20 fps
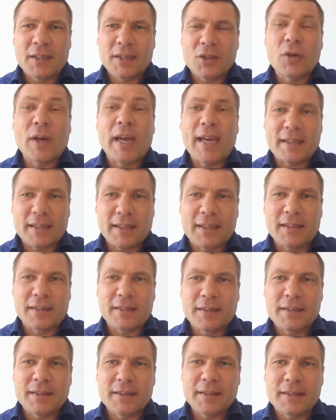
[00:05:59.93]
your heading
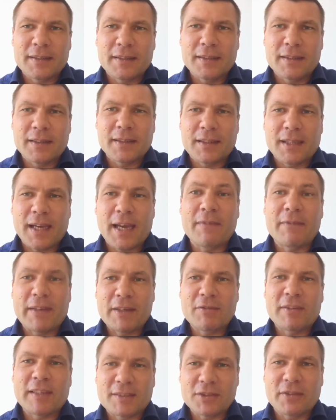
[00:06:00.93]
and then
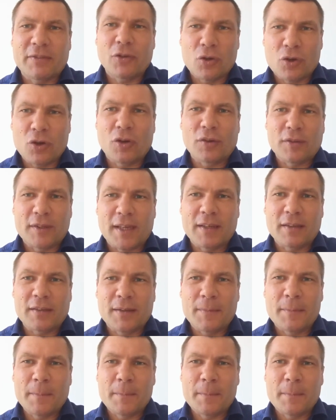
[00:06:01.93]
the rest of your content.